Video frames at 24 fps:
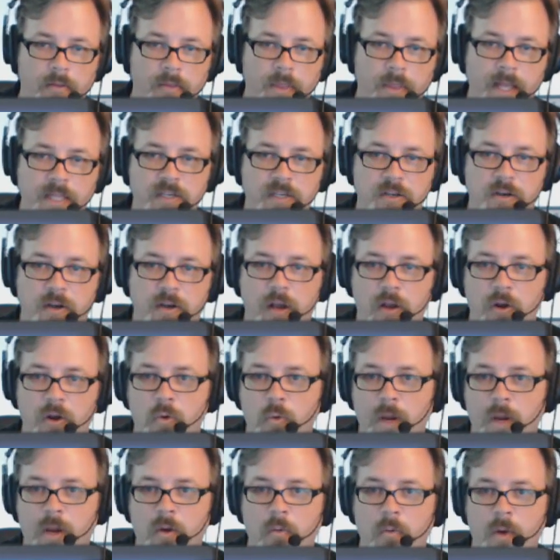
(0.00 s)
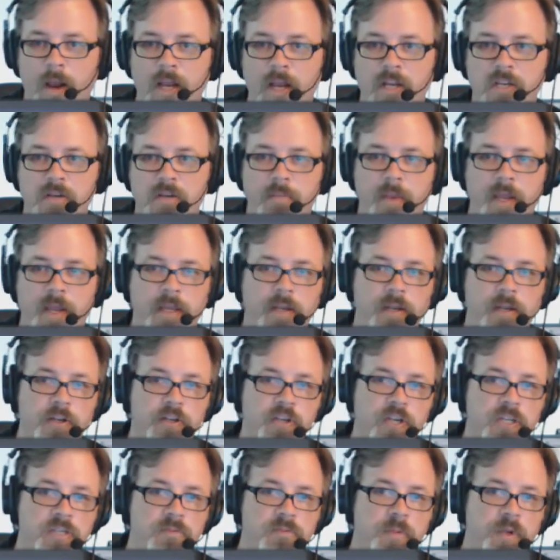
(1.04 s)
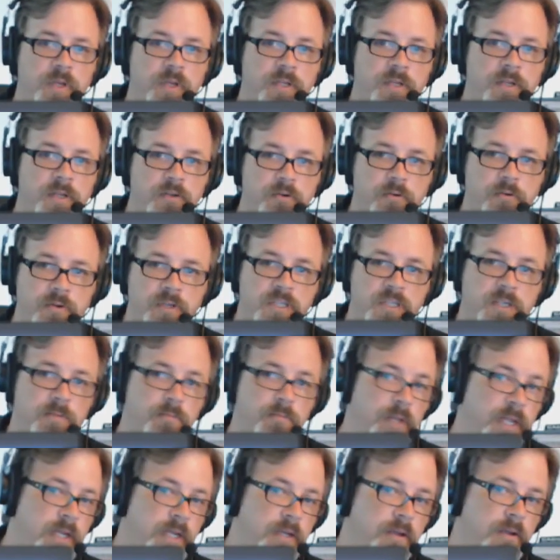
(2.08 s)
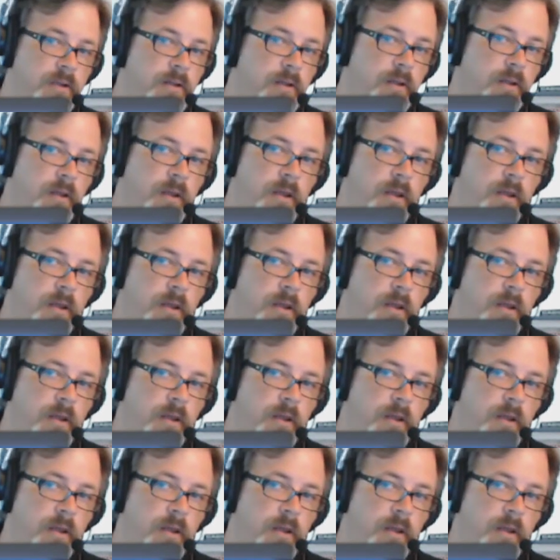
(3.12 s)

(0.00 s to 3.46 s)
that's a, a, quick way to make an adjustment to a split.